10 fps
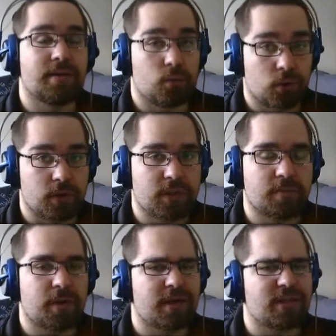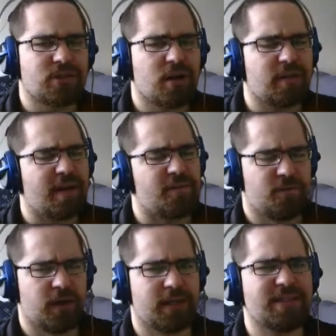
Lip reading: it works, but it's not that fun.